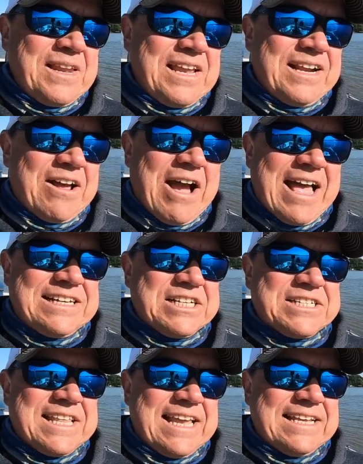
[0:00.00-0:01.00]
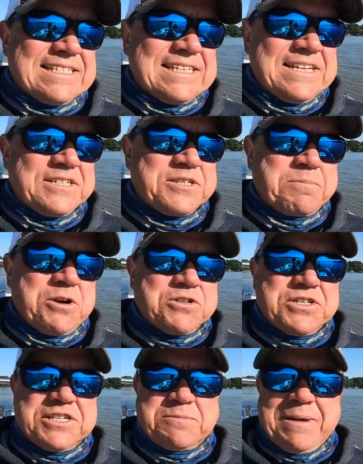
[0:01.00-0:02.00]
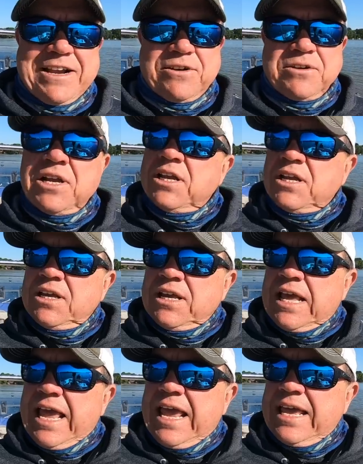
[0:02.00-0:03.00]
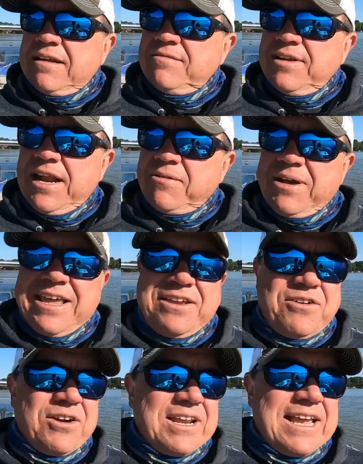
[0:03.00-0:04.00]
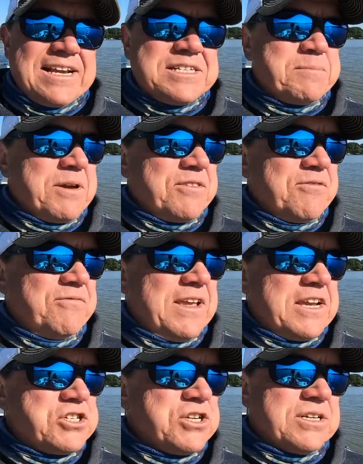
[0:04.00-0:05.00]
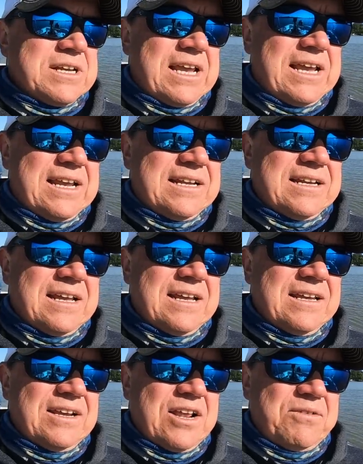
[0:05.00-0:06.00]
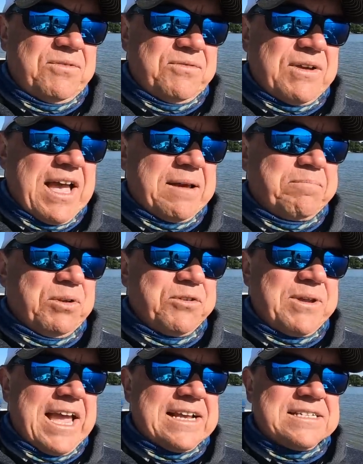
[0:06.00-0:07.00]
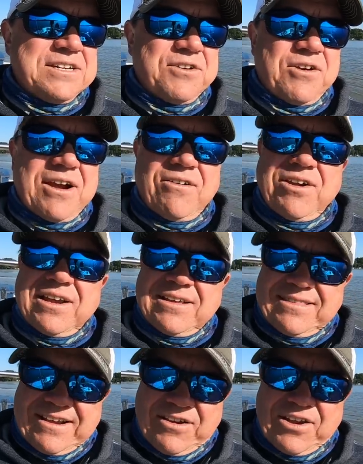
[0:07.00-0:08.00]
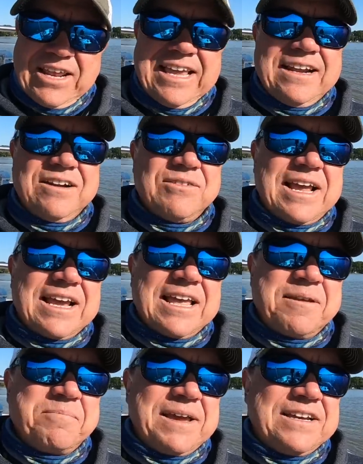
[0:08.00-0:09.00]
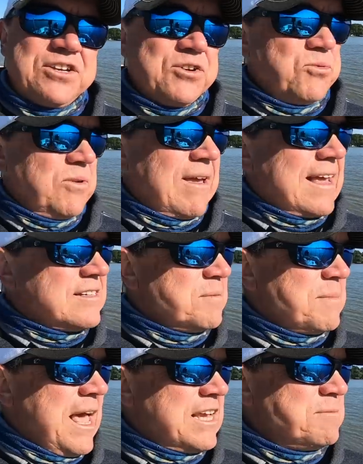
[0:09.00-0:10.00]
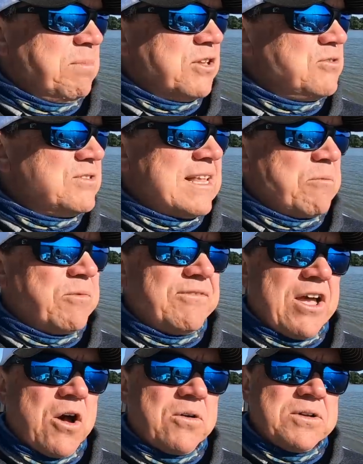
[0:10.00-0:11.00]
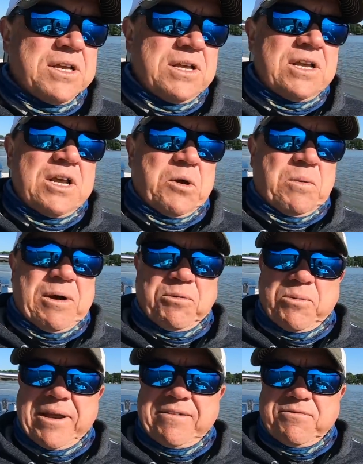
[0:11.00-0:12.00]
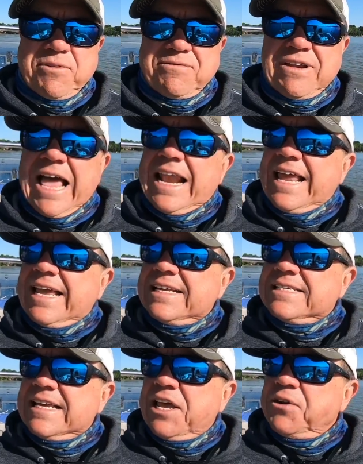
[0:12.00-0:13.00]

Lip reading: you know, I just think scent dispersion is better. And, you know, hey, you're going to catch some other fish. And, you know, if you've got blue cats in your area, they're going to hit on that cut bait too. We've had some nice blues that we've caught while we're waiting for a flathead. So,